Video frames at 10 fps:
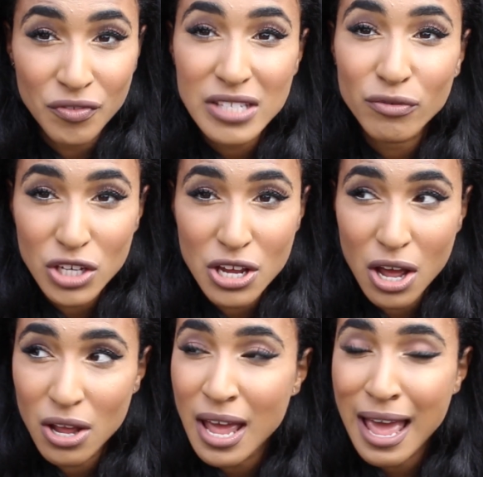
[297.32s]
on this
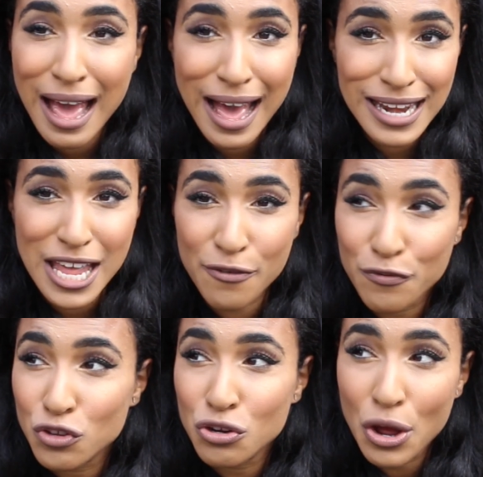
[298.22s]
video, and
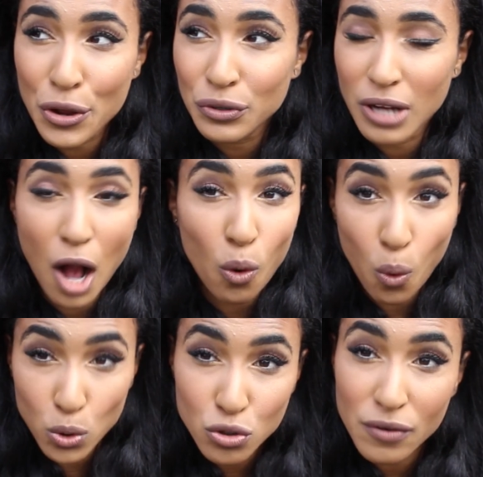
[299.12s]
if you know a
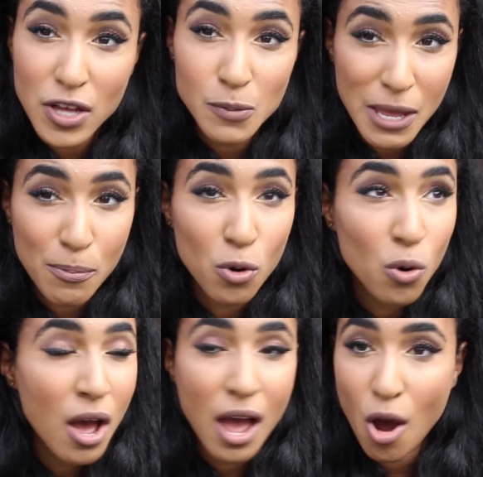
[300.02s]
quarter of those
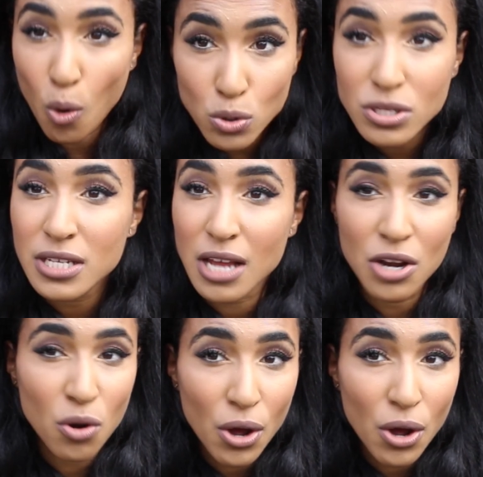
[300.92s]
people ordered an